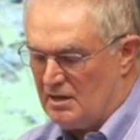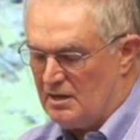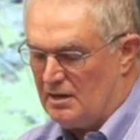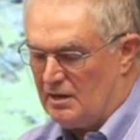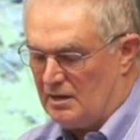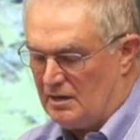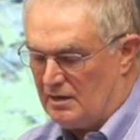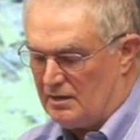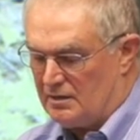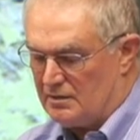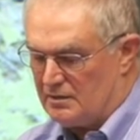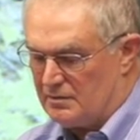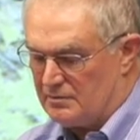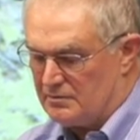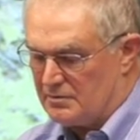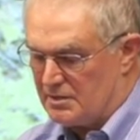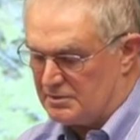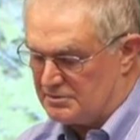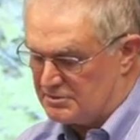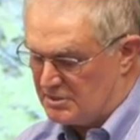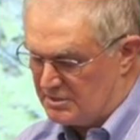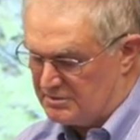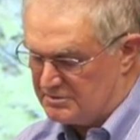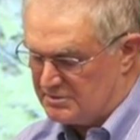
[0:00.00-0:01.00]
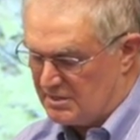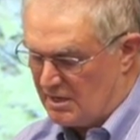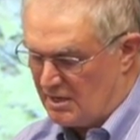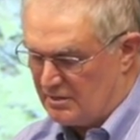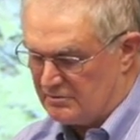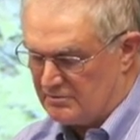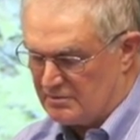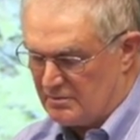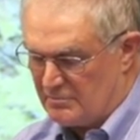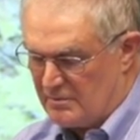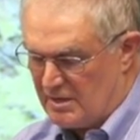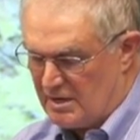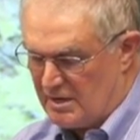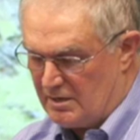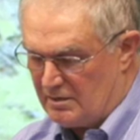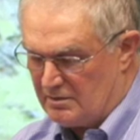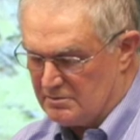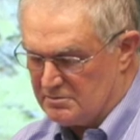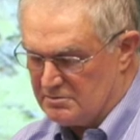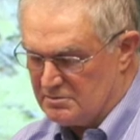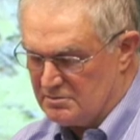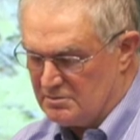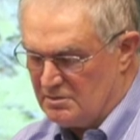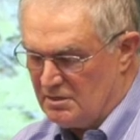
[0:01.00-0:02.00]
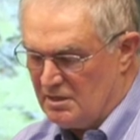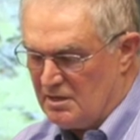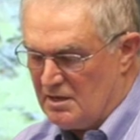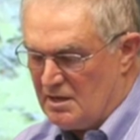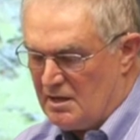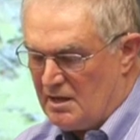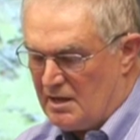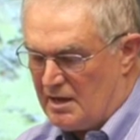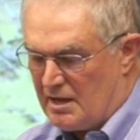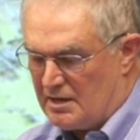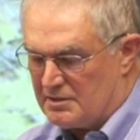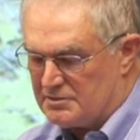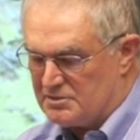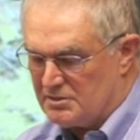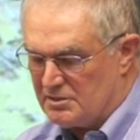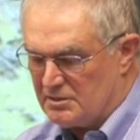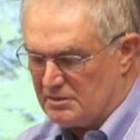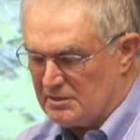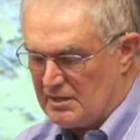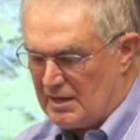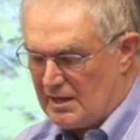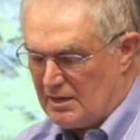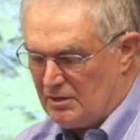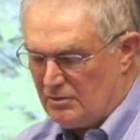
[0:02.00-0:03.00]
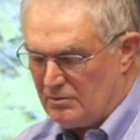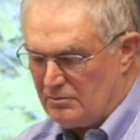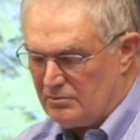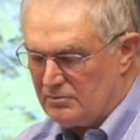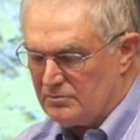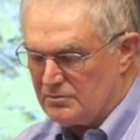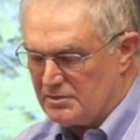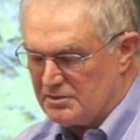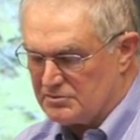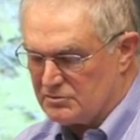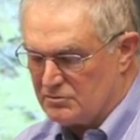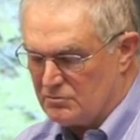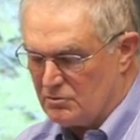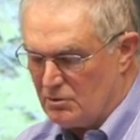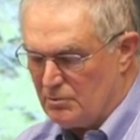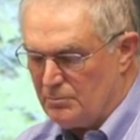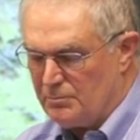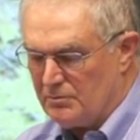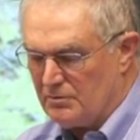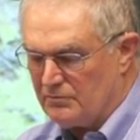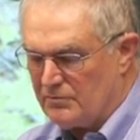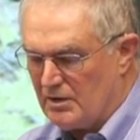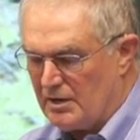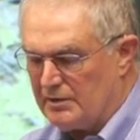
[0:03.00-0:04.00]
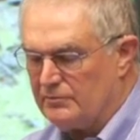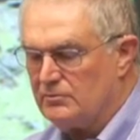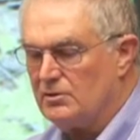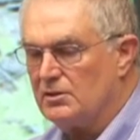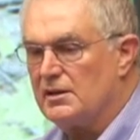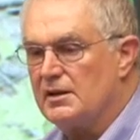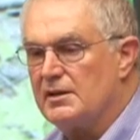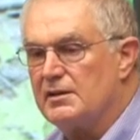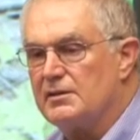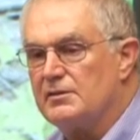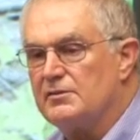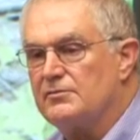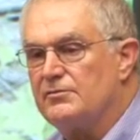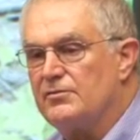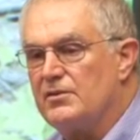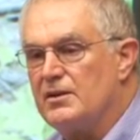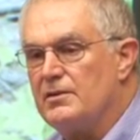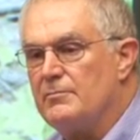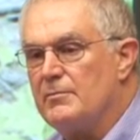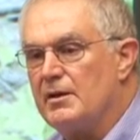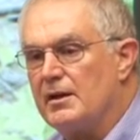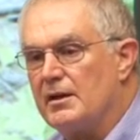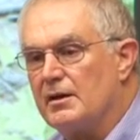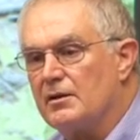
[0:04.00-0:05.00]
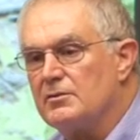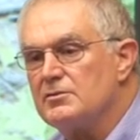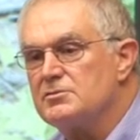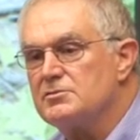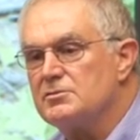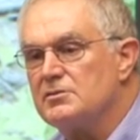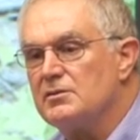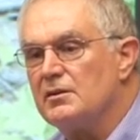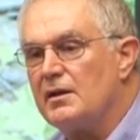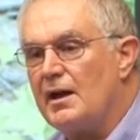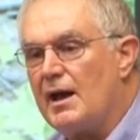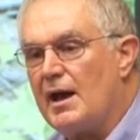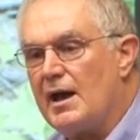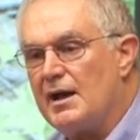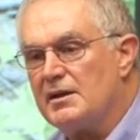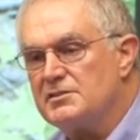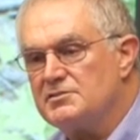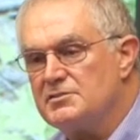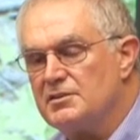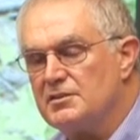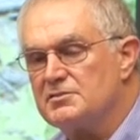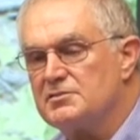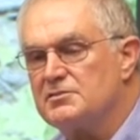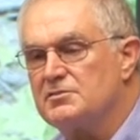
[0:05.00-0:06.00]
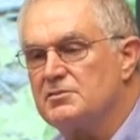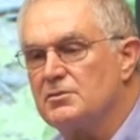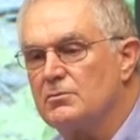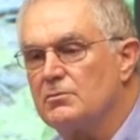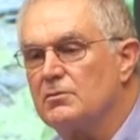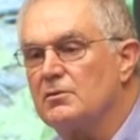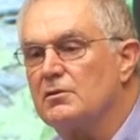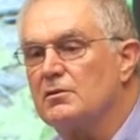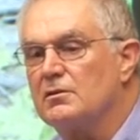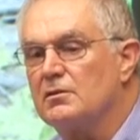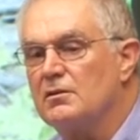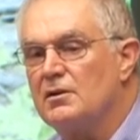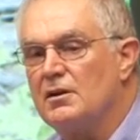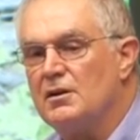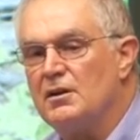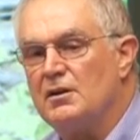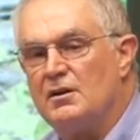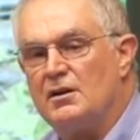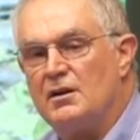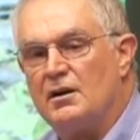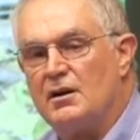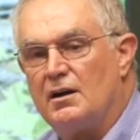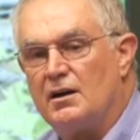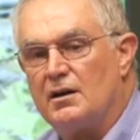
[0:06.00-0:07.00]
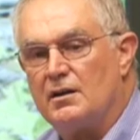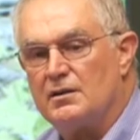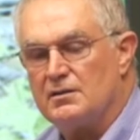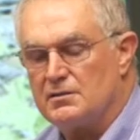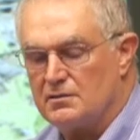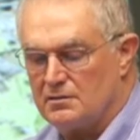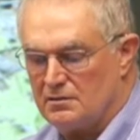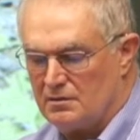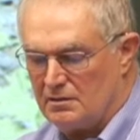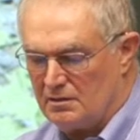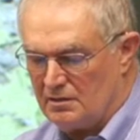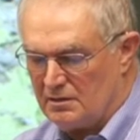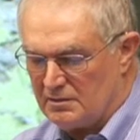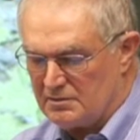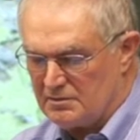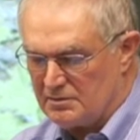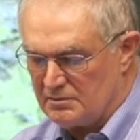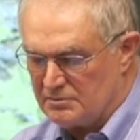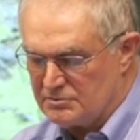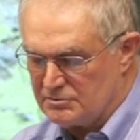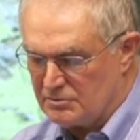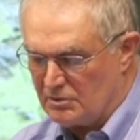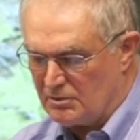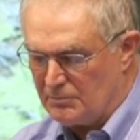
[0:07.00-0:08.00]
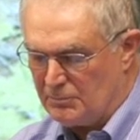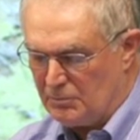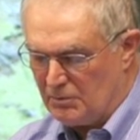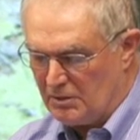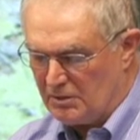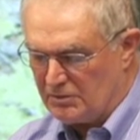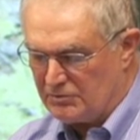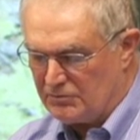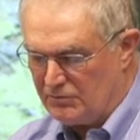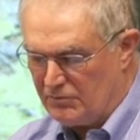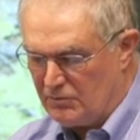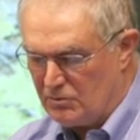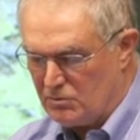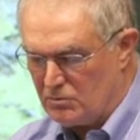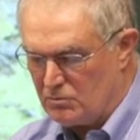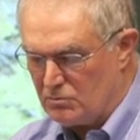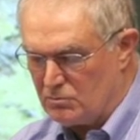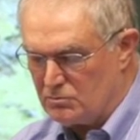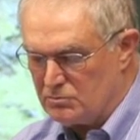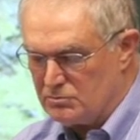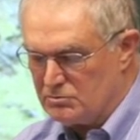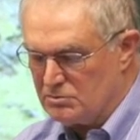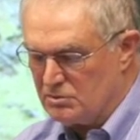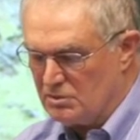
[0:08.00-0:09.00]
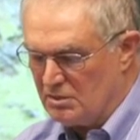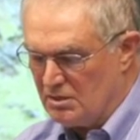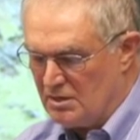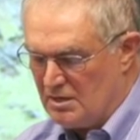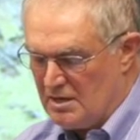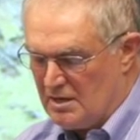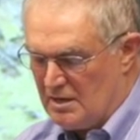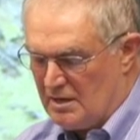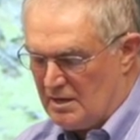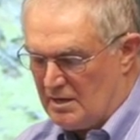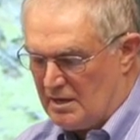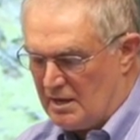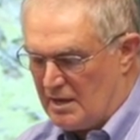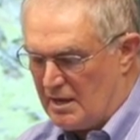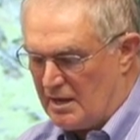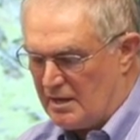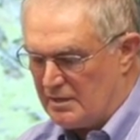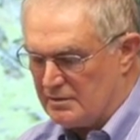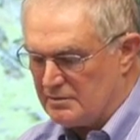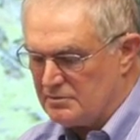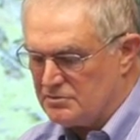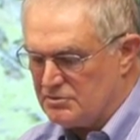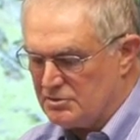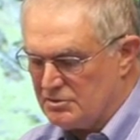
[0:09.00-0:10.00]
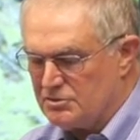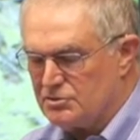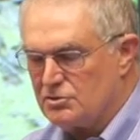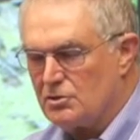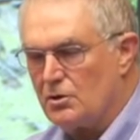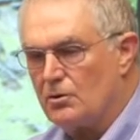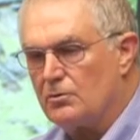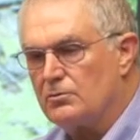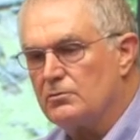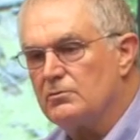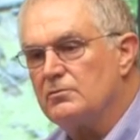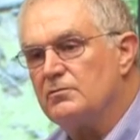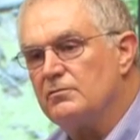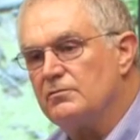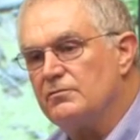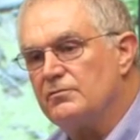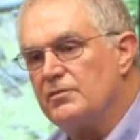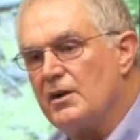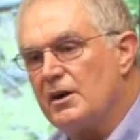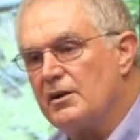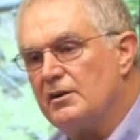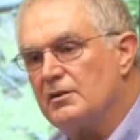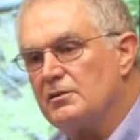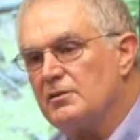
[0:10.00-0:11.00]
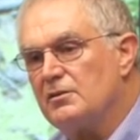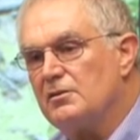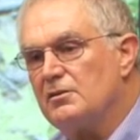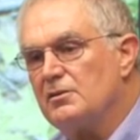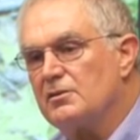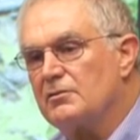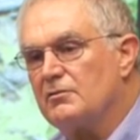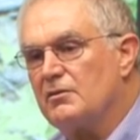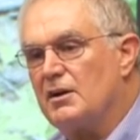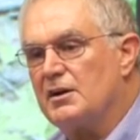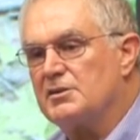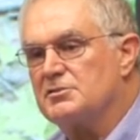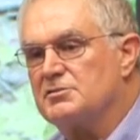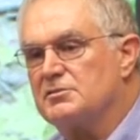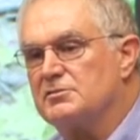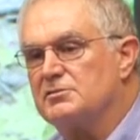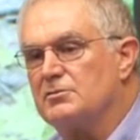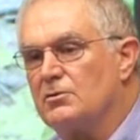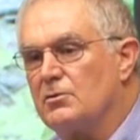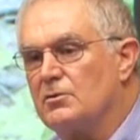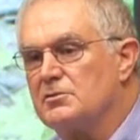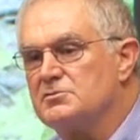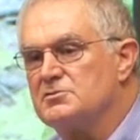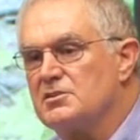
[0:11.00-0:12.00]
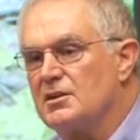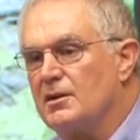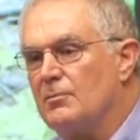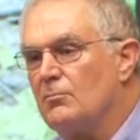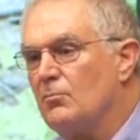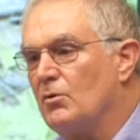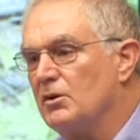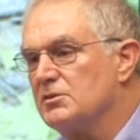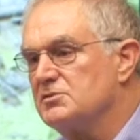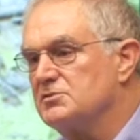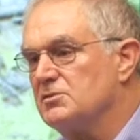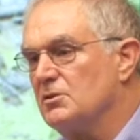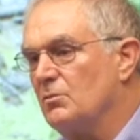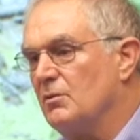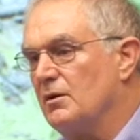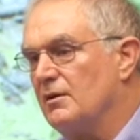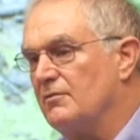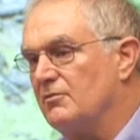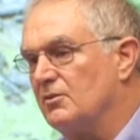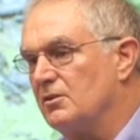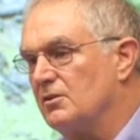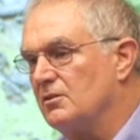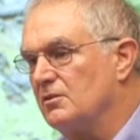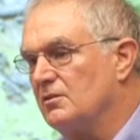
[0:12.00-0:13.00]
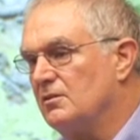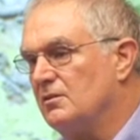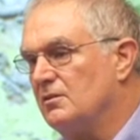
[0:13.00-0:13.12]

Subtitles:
They chased out the males, and she allowed this group of unrelated females access to her surplus foods and she showed very little aggression towards them whatsoever.